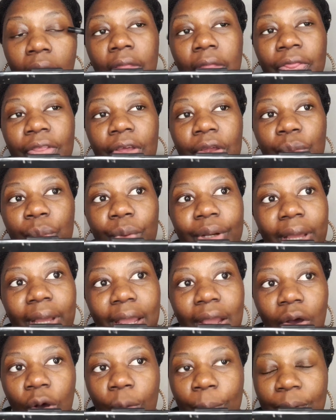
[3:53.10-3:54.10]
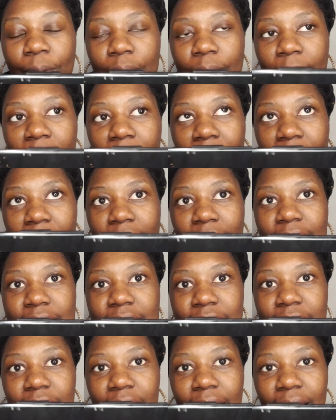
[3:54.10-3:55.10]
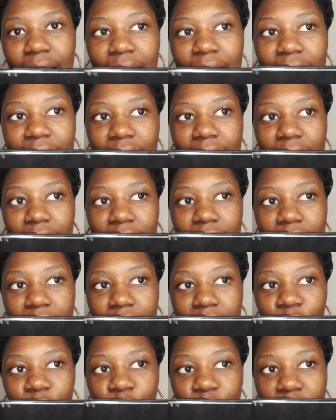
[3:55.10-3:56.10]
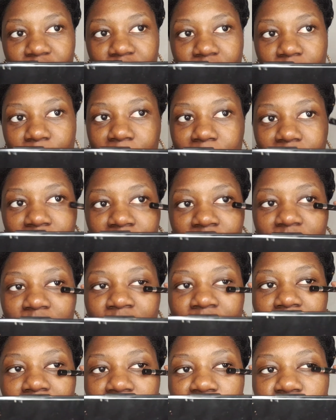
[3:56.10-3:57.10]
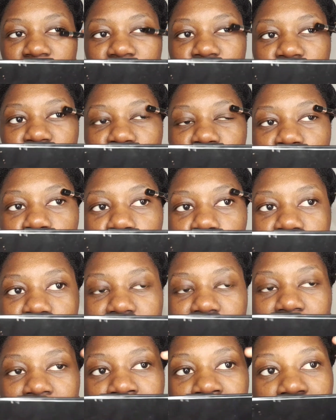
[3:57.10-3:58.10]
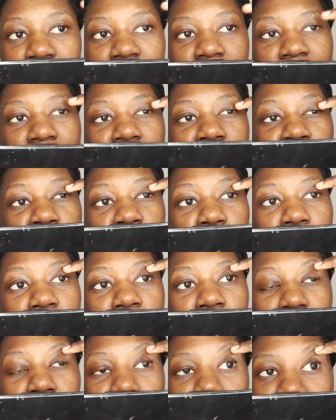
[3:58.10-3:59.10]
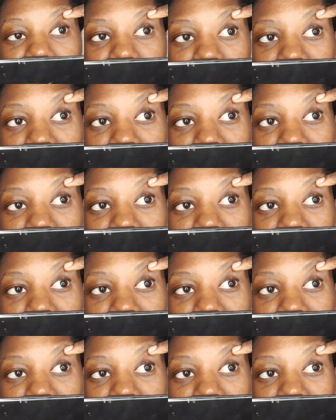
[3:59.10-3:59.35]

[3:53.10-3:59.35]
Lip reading: And then when I open my eyes like that, looking up, it kind of just goes in. So it goes